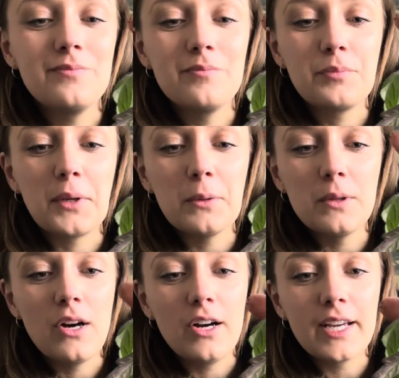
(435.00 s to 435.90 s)

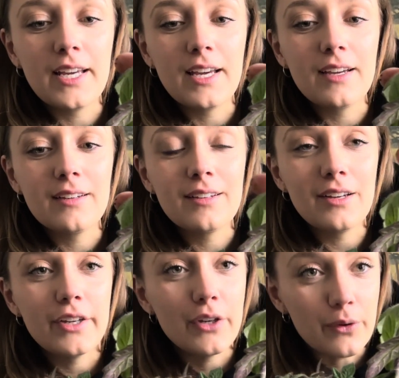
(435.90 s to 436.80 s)
prolonging
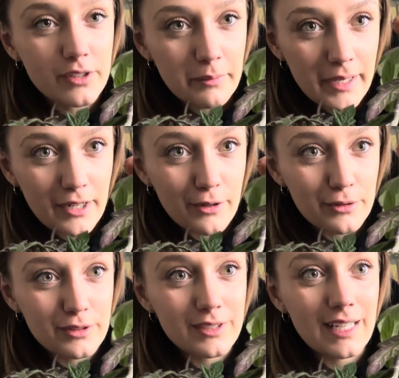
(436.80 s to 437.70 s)
your
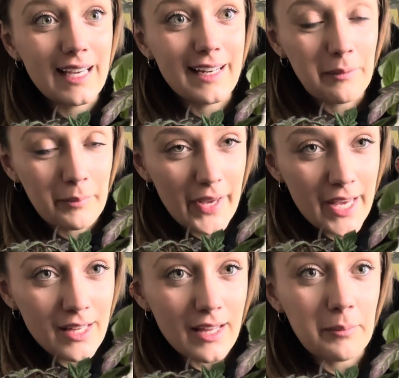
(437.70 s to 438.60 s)
tomatoes getting
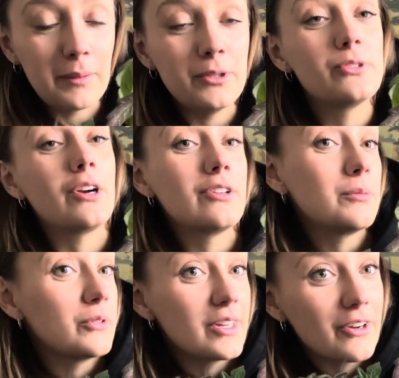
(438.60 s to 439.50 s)
big, like maybe you started them
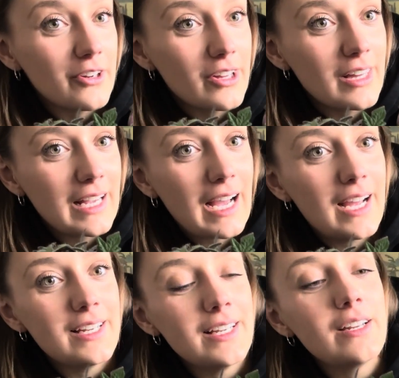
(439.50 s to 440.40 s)
really early like
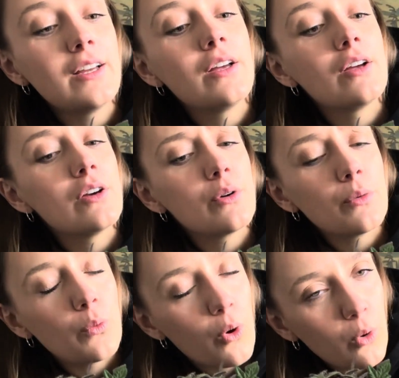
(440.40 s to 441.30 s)
I did,
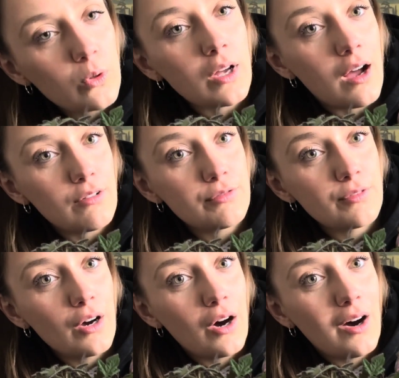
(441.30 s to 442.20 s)
hold off
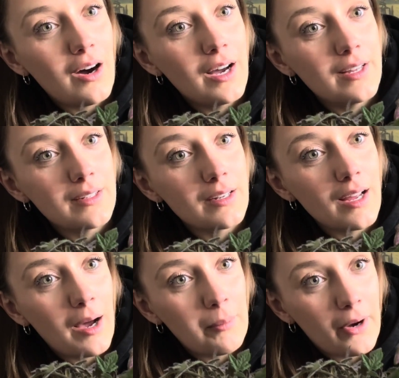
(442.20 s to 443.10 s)
on
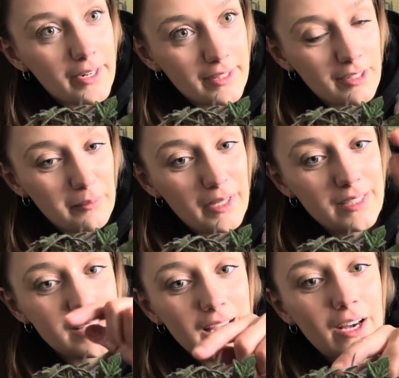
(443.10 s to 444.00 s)
uppotting them
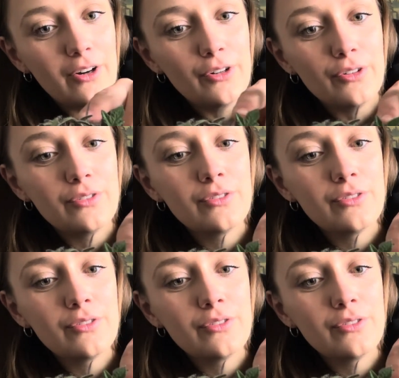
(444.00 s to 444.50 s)
until